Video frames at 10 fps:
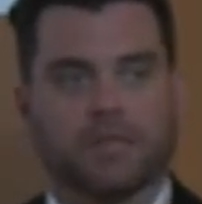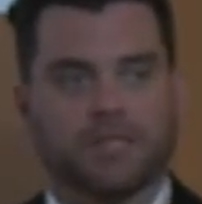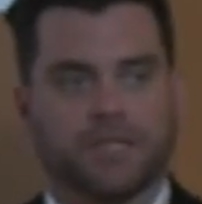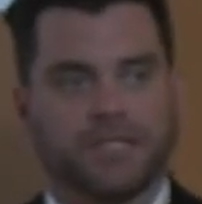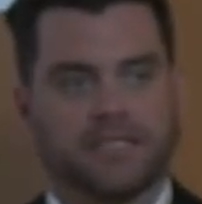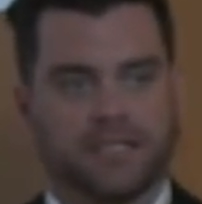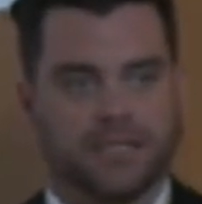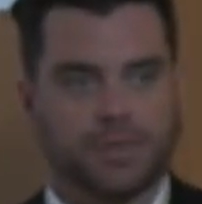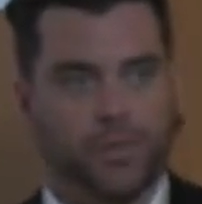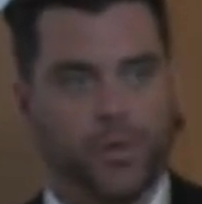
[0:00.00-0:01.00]
So this
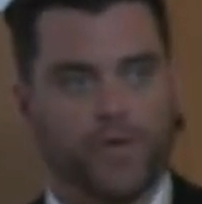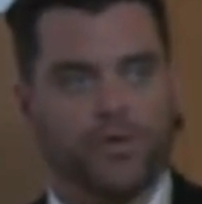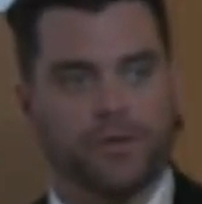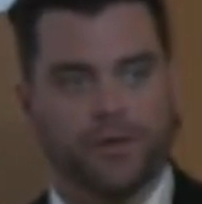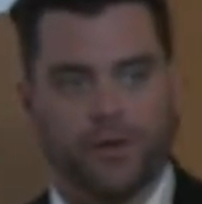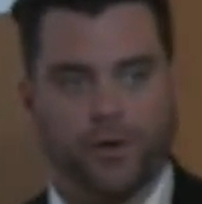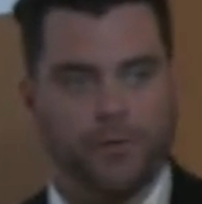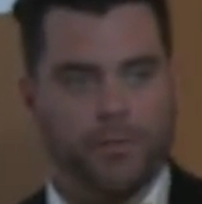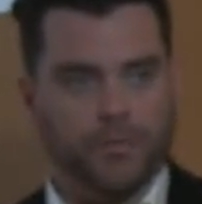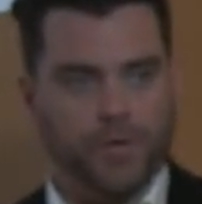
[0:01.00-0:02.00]
is with, you know, the
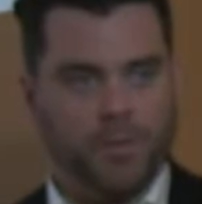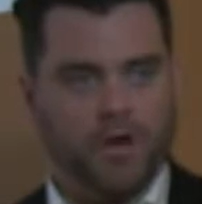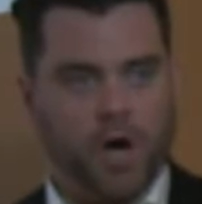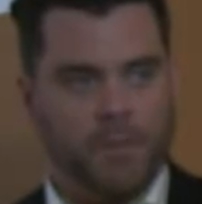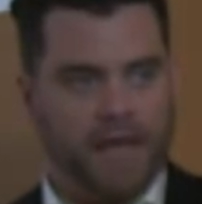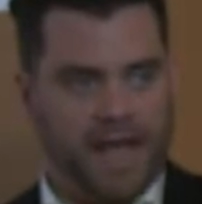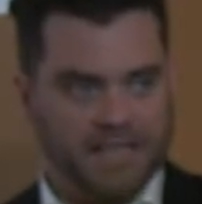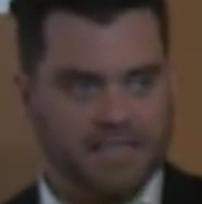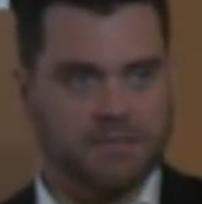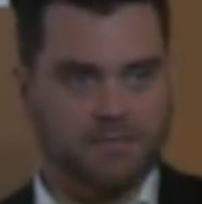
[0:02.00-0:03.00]
German army
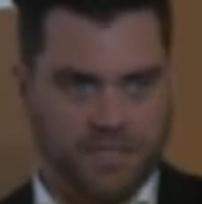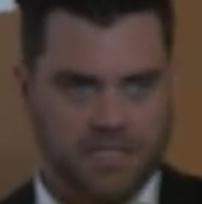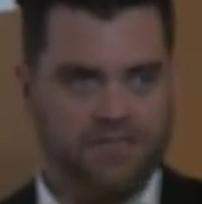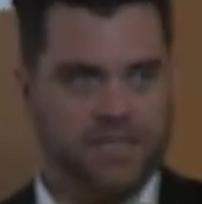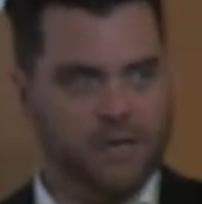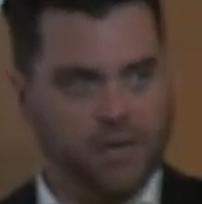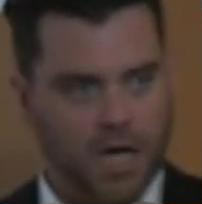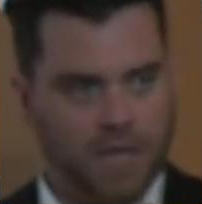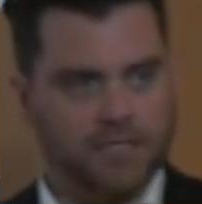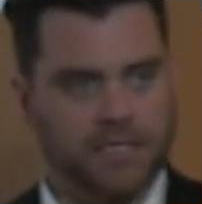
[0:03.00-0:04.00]
has this video
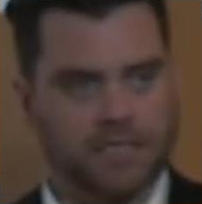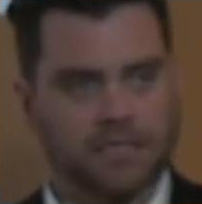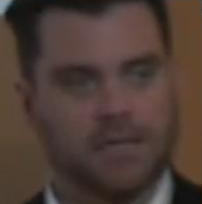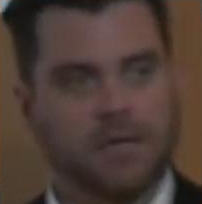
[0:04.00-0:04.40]
content,